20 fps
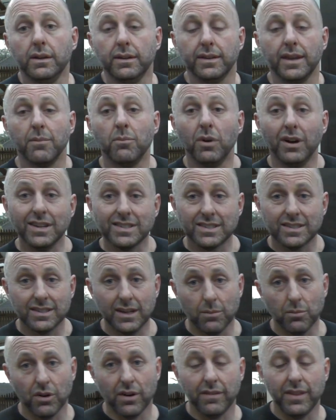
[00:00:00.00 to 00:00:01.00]
And my
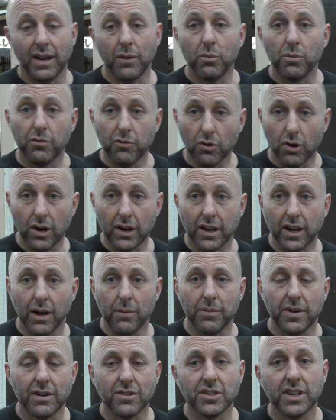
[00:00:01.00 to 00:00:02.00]
summary of that before I go
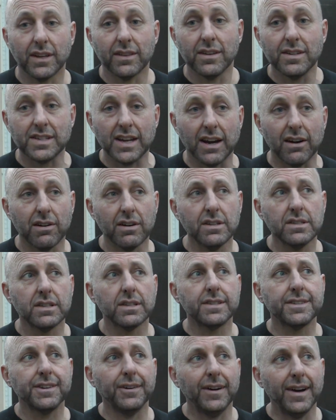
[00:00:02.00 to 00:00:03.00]
up there and check these arrows,
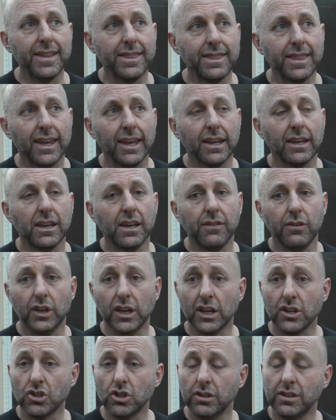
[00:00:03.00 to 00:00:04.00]
so I think if you're
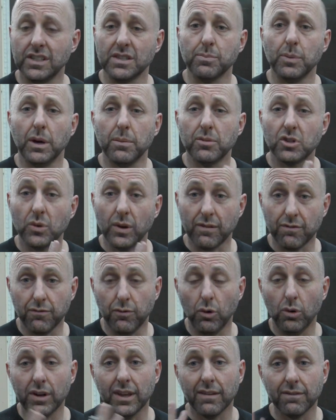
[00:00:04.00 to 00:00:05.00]
going to shoot this bow between
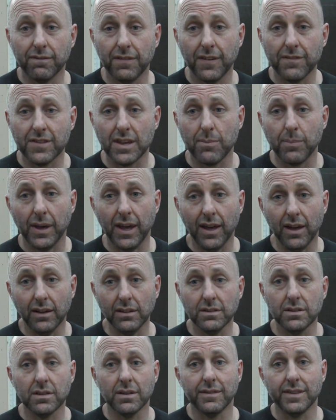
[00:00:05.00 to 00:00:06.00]
40 and 50
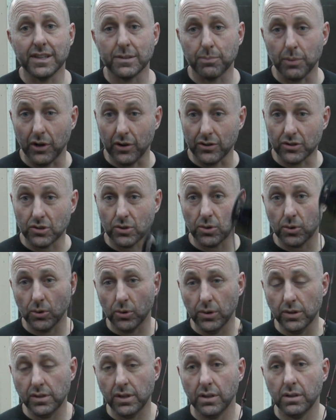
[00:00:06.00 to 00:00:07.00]
pounds, this bow's
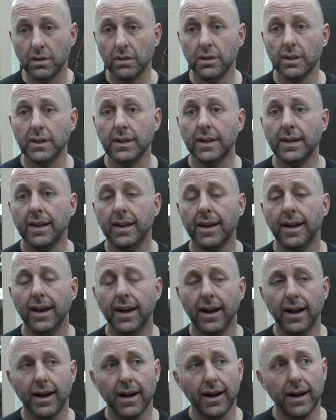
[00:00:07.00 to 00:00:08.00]
good.
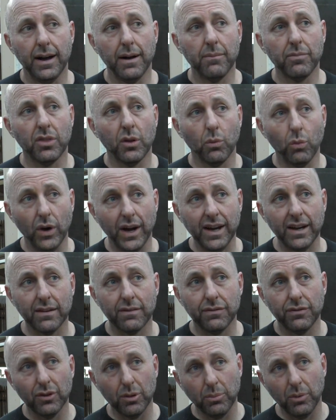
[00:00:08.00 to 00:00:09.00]
The weight,
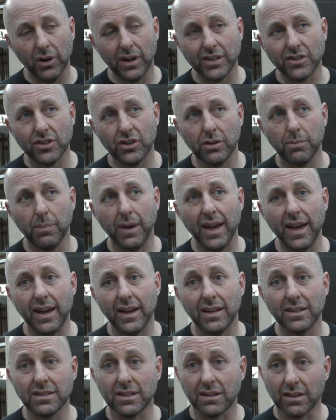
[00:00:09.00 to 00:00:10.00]
4.2
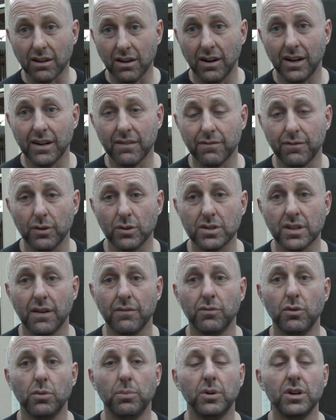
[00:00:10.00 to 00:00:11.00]
pounds, it kind of feels
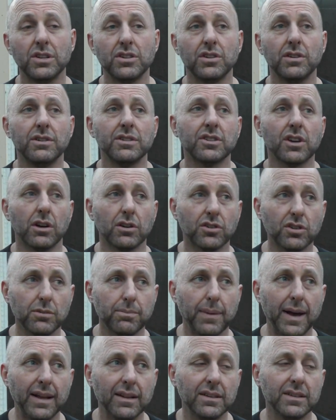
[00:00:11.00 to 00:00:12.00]
like 4.2. It's got good
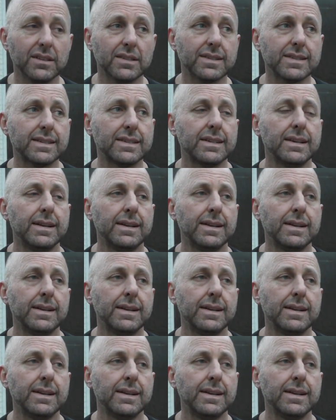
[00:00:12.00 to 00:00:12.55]
balance.